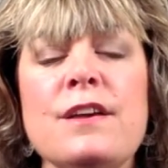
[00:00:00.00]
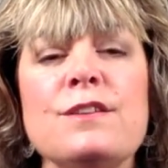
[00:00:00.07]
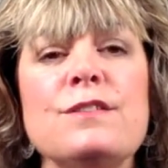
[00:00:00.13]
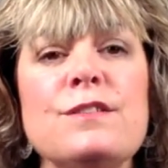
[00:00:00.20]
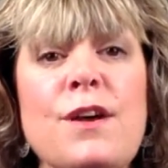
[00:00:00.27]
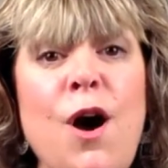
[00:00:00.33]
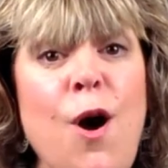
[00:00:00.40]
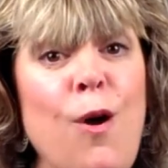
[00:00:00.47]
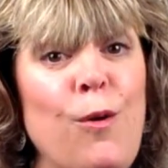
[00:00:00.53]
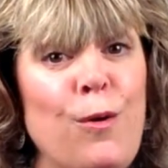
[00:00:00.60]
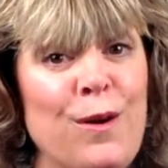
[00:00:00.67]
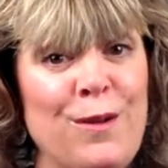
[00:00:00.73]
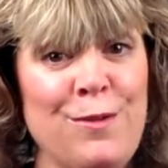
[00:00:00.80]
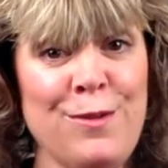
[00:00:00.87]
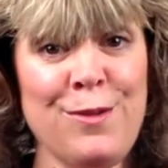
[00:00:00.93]

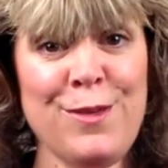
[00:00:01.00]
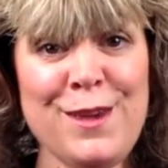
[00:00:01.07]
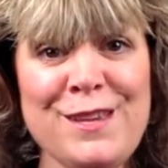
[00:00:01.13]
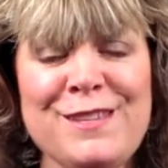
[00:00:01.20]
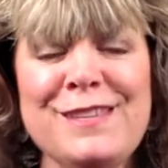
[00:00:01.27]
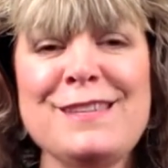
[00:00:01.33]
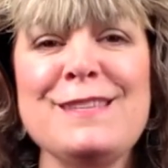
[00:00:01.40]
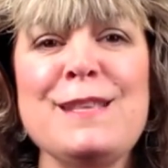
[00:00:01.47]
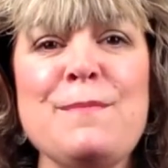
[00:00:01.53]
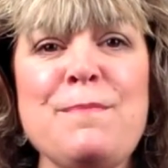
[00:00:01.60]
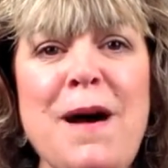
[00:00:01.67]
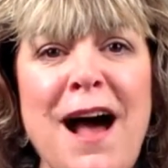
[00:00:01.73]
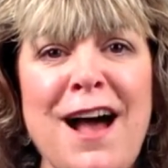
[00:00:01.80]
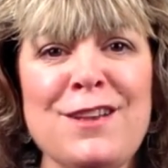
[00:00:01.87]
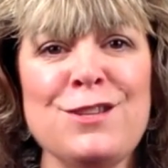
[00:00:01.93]
So this is the
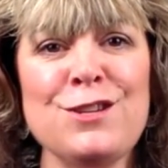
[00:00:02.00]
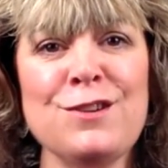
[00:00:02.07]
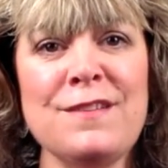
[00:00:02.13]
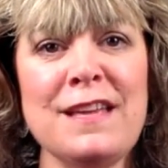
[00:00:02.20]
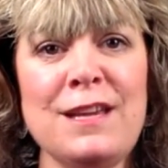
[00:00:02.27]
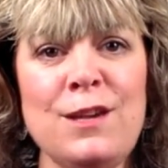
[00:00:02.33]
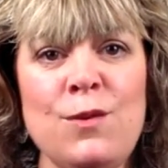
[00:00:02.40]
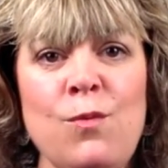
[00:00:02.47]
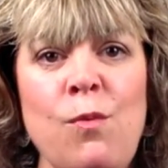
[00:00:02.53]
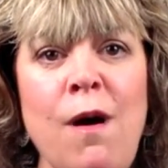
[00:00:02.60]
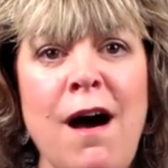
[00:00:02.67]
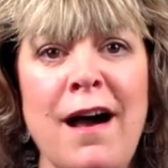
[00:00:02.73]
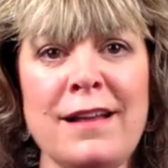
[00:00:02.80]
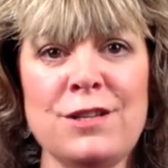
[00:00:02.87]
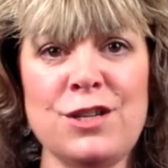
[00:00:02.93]
posture that you
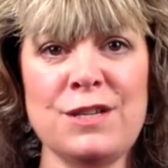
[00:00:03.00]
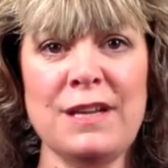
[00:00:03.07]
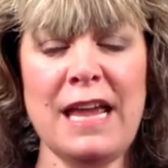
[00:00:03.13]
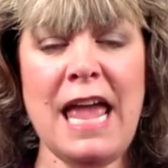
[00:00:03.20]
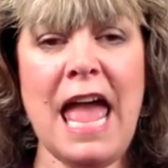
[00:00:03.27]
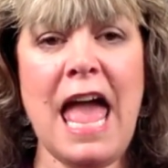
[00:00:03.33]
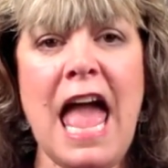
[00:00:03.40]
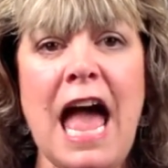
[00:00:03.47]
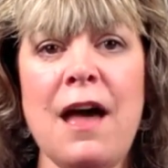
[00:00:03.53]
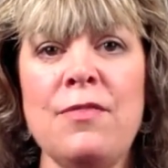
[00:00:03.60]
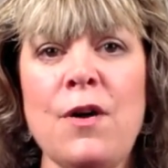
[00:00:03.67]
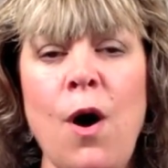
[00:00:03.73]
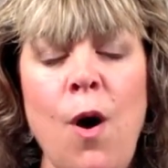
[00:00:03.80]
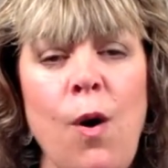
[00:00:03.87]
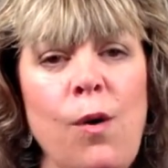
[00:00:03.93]
want. And
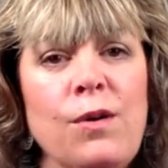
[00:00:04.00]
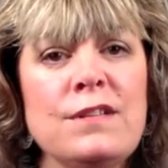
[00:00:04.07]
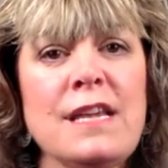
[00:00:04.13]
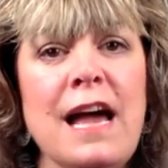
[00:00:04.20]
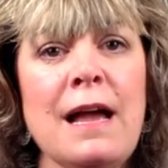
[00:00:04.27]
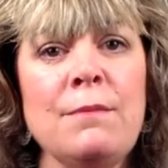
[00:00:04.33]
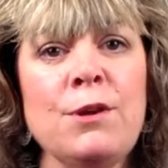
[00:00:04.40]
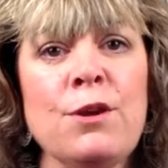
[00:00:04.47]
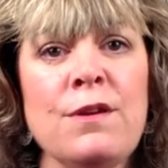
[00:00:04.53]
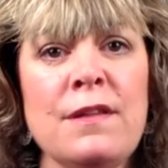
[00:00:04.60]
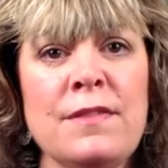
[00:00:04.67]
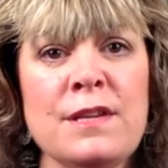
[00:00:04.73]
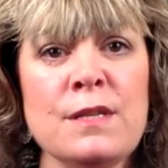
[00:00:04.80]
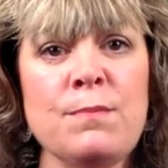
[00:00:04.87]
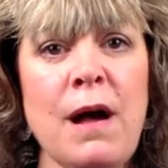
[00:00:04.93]
the whole time you're in
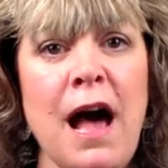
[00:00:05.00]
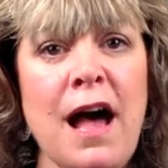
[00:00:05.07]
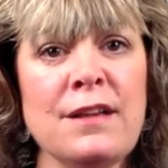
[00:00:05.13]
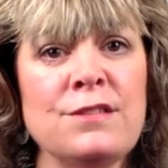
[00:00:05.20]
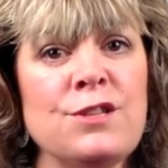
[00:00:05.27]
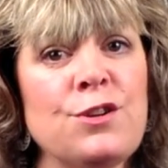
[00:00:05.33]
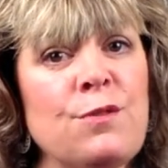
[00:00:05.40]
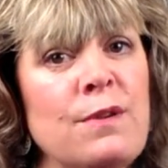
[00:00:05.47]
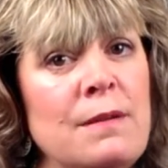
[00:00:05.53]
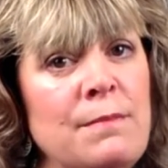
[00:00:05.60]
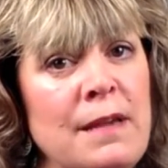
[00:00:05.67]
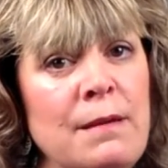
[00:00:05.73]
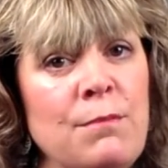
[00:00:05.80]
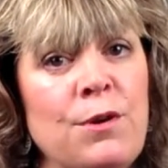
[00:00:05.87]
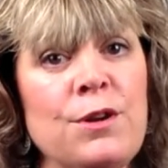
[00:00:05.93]
this posture,
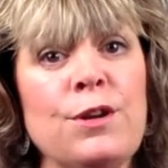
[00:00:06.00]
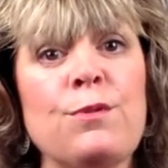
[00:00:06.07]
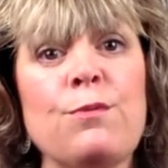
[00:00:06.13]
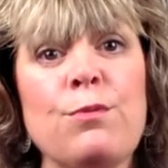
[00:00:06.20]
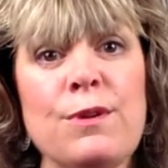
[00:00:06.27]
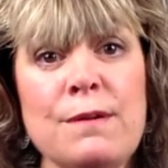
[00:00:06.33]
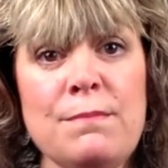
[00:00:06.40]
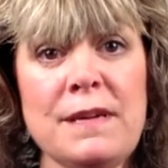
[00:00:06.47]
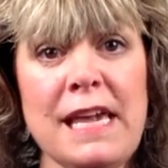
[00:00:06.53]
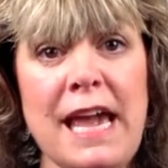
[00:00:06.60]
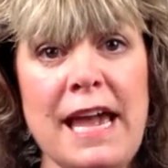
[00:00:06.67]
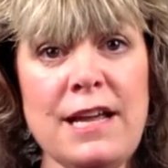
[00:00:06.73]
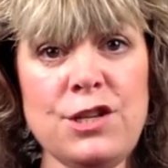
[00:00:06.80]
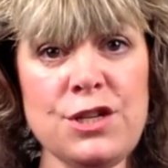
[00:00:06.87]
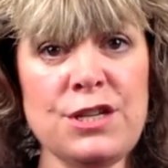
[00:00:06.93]
remember your rib
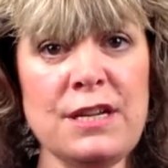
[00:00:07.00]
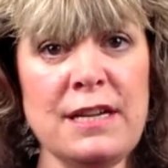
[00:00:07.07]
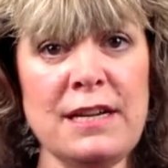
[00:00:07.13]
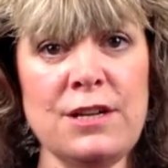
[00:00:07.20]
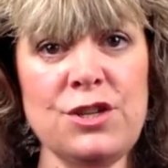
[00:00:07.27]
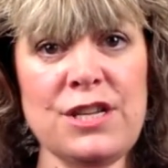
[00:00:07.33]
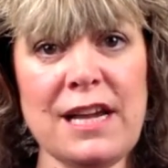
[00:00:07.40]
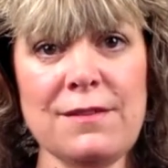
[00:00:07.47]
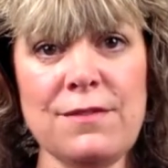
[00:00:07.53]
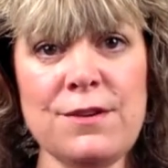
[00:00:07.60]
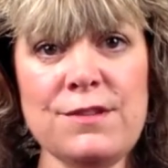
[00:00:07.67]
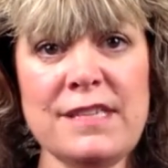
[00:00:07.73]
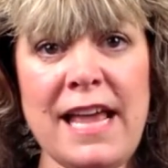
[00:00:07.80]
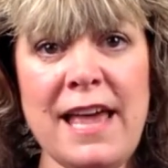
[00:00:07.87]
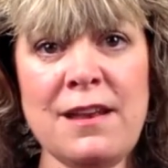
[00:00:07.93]
cage, check
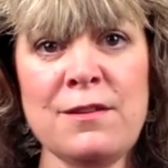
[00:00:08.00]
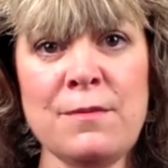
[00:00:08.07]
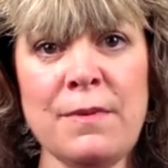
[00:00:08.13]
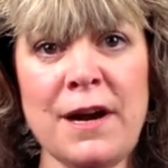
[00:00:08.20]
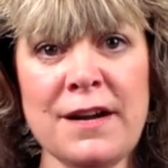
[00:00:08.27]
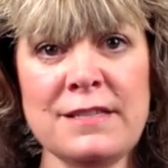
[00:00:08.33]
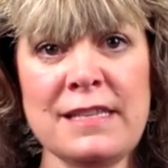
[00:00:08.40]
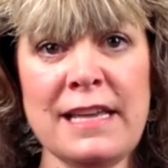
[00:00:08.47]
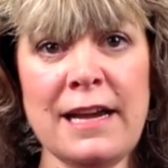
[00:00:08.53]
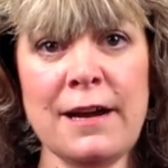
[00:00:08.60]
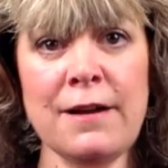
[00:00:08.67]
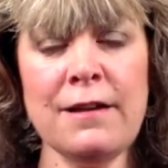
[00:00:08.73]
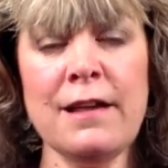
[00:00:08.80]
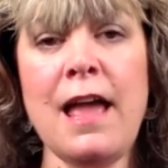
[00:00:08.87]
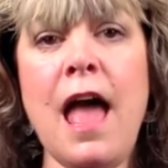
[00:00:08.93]
those handlebars
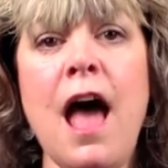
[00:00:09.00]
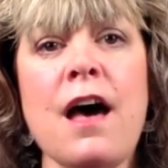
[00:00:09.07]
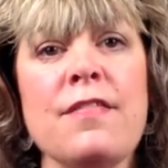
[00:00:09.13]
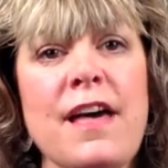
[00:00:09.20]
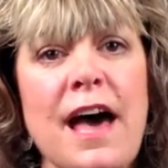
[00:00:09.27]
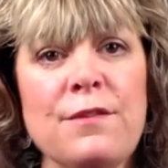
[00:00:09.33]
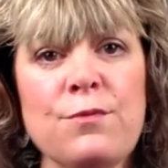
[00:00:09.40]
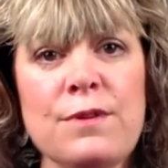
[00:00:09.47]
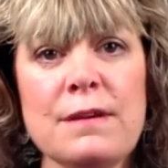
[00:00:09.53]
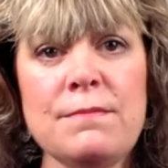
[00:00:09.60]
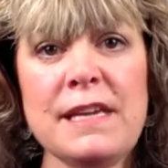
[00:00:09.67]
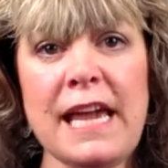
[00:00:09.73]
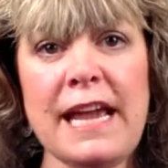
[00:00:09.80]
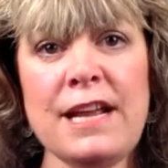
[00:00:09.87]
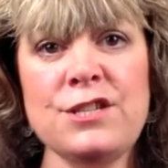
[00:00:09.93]
there. That
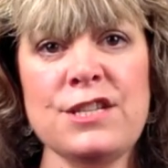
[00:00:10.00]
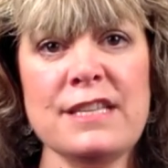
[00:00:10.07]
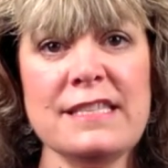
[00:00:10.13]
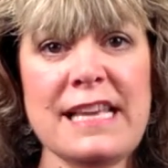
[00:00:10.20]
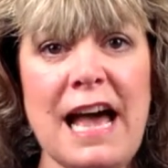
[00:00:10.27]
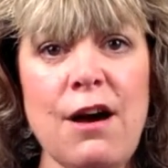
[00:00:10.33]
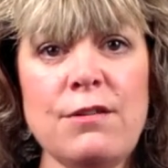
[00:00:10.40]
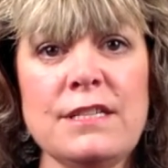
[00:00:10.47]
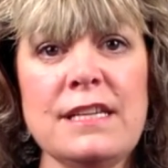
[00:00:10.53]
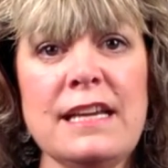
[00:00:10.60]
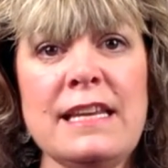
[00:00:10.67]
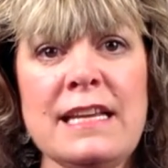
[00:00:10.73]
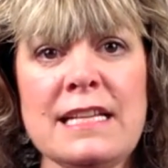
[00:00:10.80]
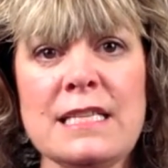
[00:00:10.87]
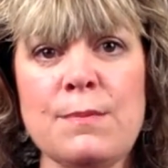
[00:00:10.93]
rib cage is out
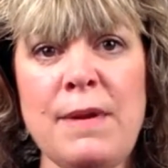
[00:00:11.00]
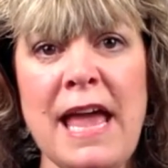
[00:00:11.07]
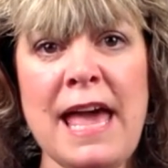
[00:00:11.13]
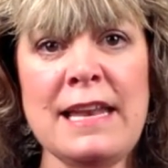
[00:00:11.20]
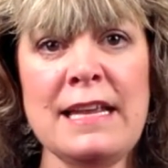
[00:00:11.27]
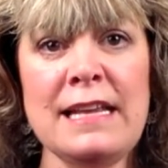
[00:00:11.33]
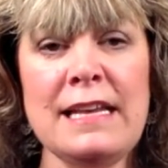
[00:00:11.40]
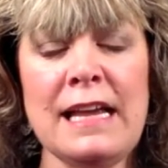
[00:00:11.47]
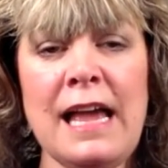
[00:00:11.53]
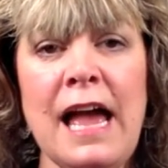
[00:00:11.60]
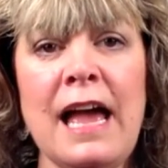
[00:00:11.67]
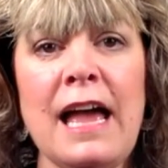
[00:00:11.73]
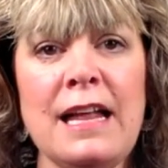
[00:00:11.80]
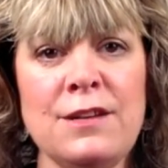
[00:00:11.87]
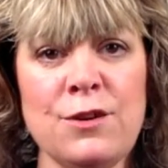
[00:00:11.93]
and expanded,
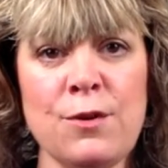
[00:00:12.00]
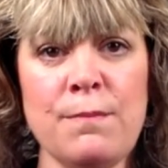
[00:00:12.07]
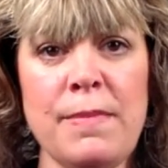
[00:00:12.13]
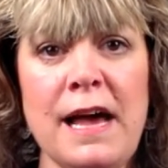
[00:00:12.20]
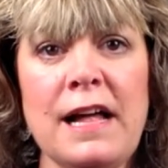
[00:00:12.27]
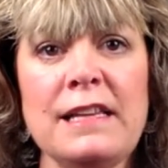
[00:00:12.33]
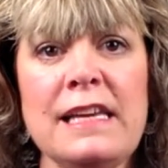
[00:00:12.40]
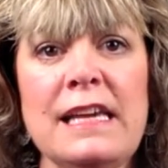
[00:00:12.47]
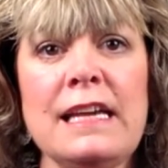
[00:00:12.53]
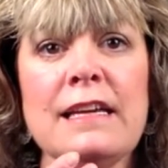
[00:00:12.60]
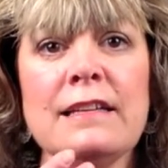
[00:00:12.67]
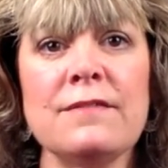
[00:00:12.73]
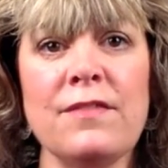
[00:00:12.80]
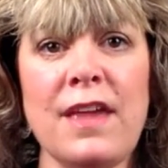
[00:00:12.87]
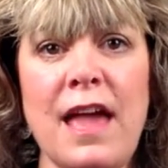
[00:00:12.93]
and your belly
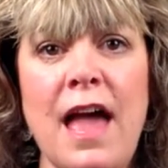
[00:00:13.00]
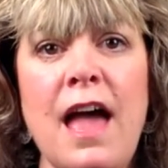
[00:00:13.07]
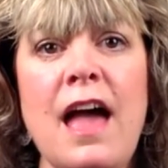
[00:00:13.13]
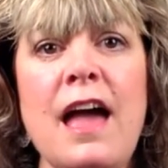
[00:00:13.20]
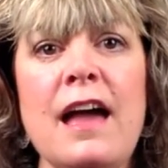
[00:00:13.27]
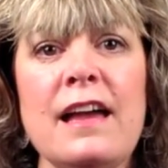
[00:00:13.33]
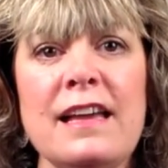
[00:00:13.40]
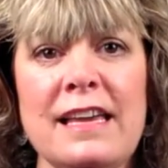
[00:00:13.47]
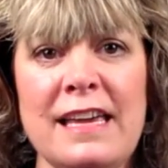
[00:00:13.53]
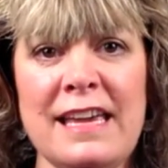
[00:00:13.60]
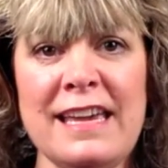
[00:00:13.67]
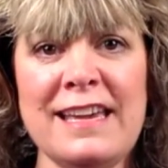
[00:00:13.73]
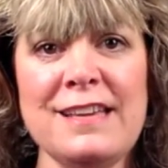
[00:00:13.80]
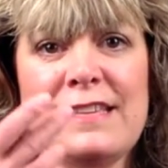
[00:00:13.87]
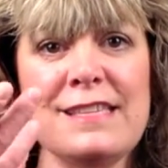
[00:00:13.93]

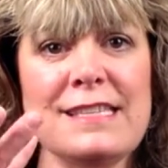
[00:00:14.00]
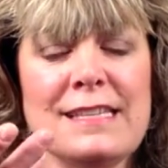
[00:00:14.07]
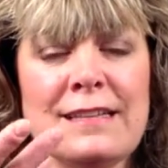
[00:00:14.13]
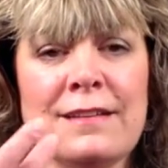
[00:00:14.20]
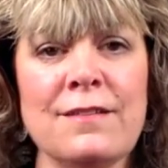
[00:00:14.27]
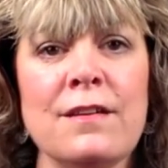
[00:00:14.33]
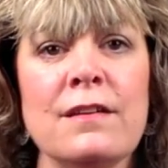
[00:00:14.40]
is